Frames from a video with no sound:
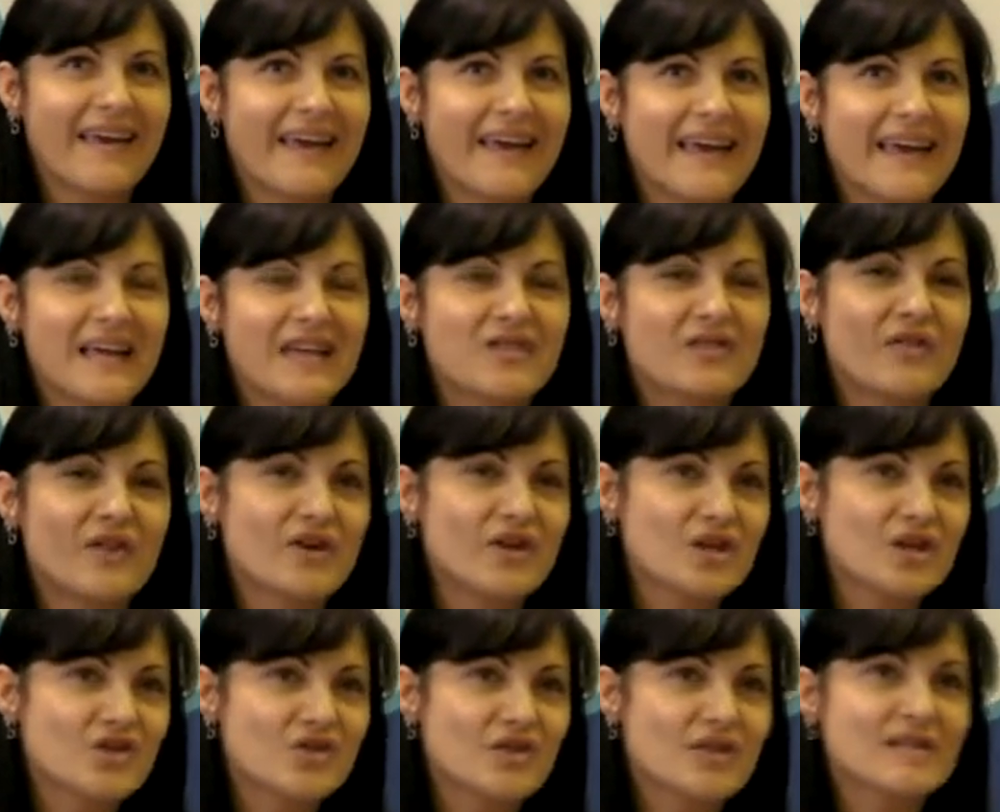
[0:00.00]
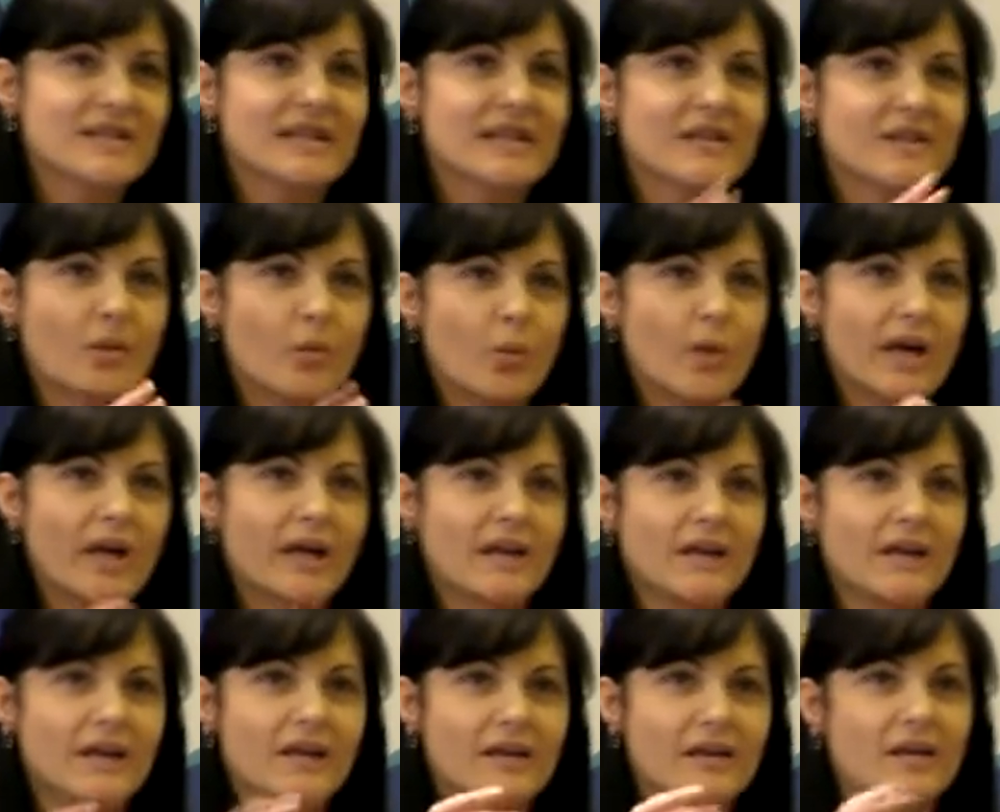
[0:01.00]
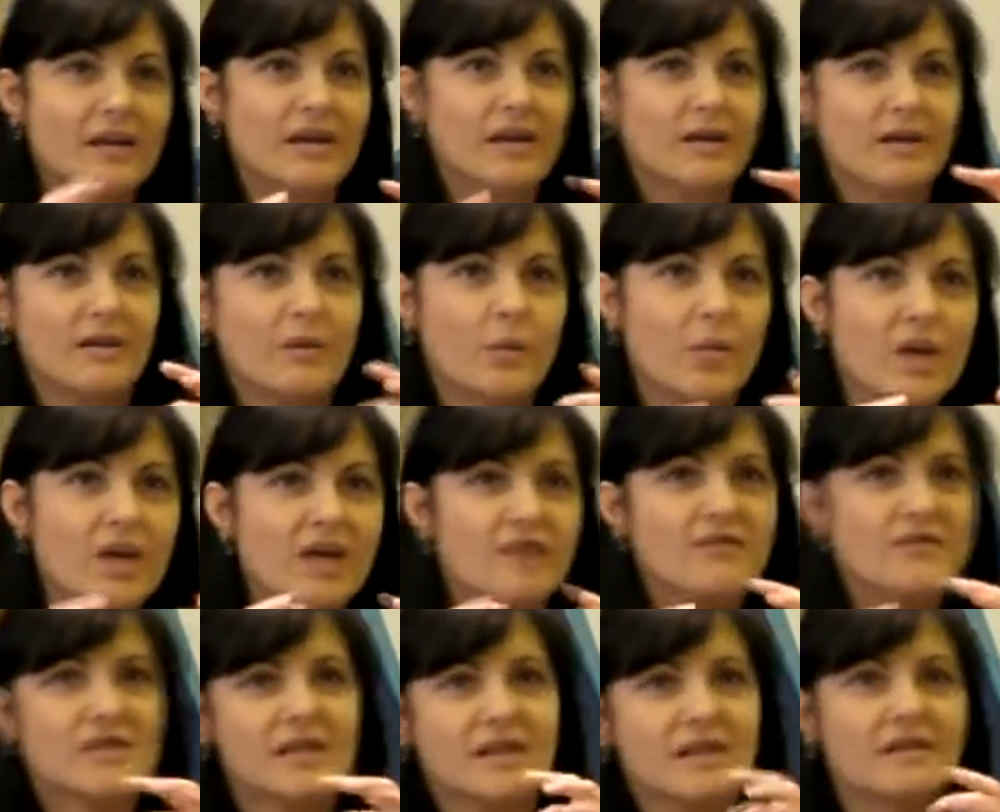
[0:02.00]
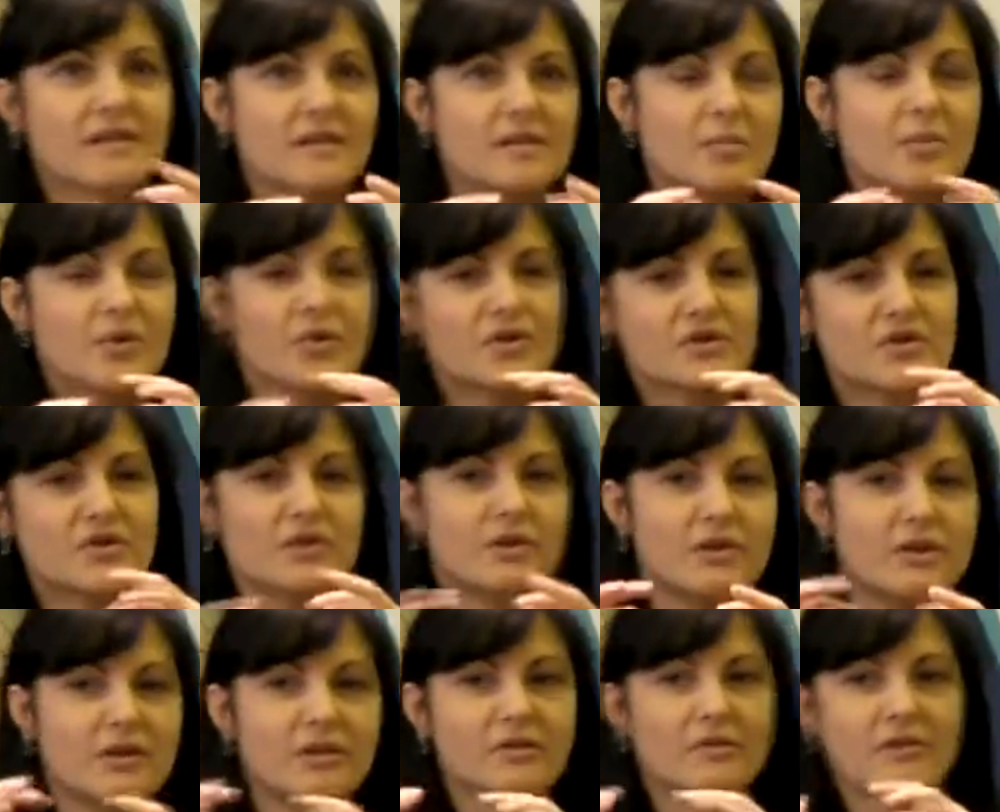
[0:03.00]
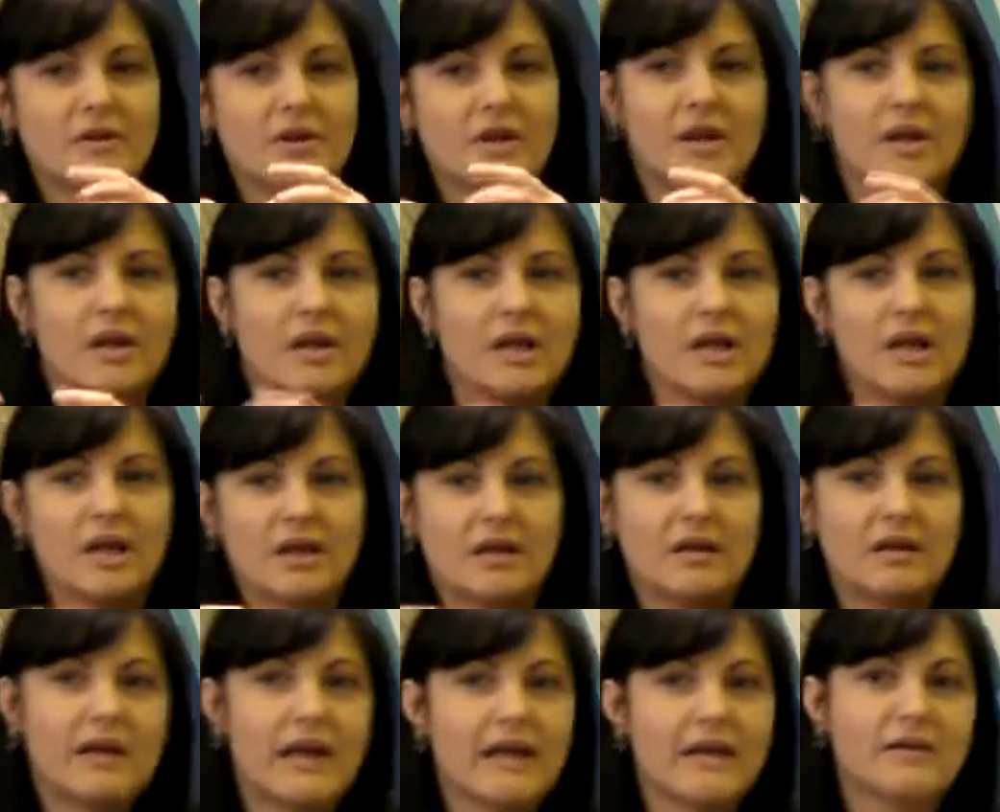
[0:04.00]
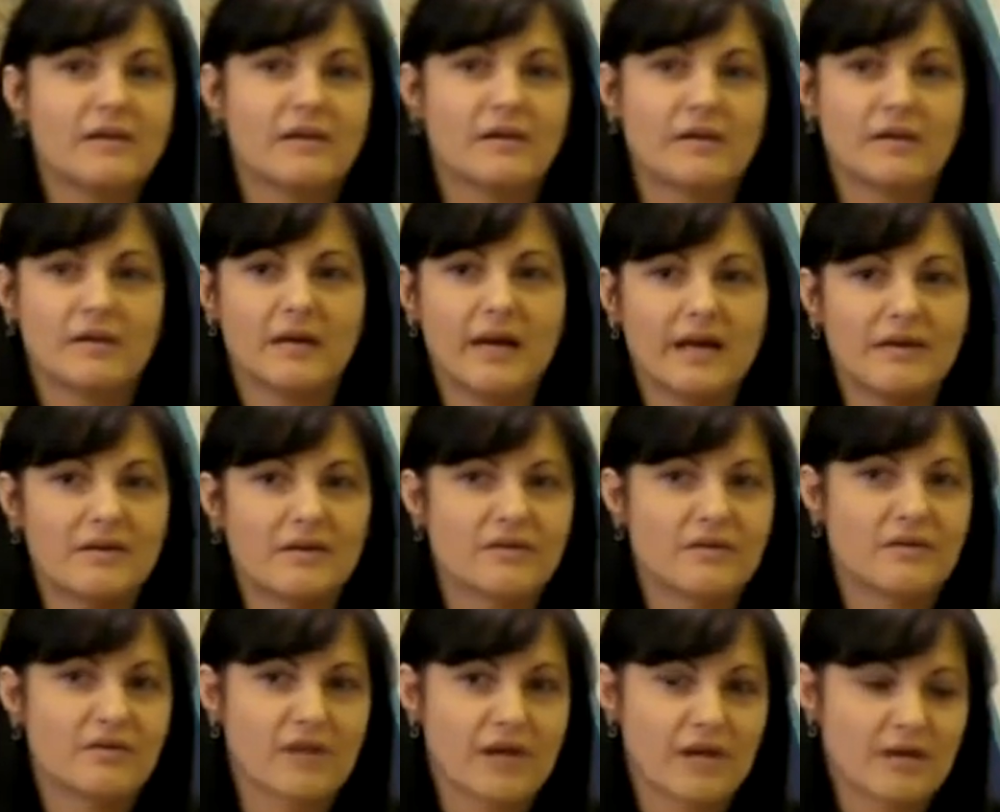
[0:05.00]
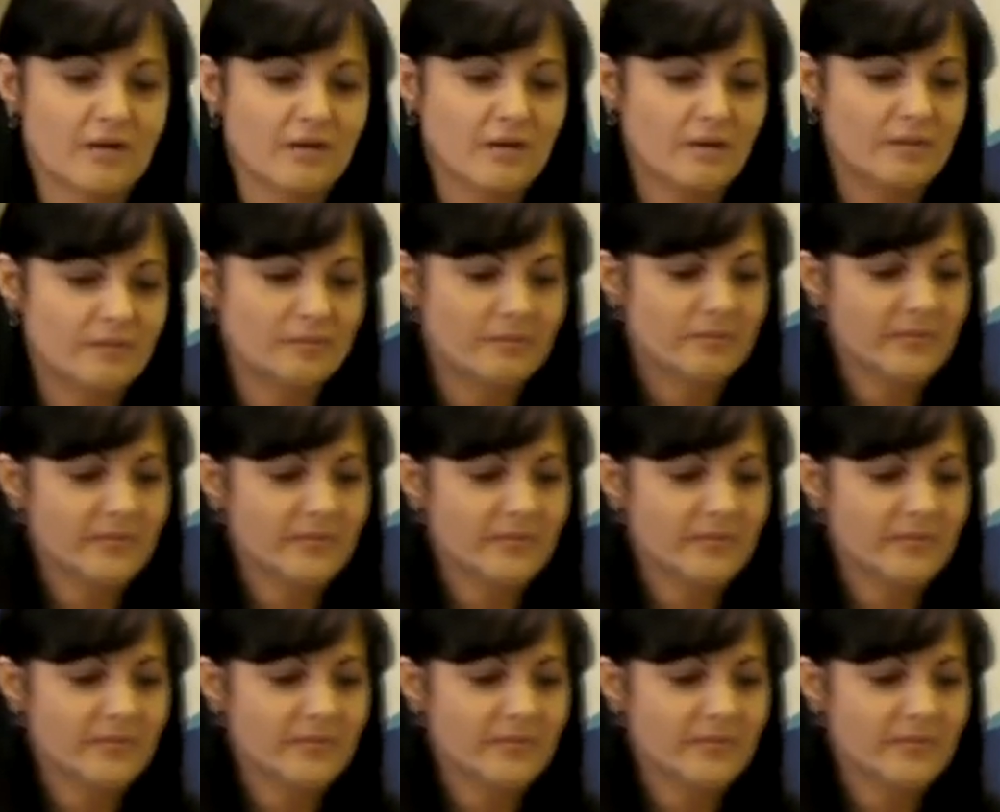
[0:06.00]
it's very interesting the way he weaves in the personal and the theoretical.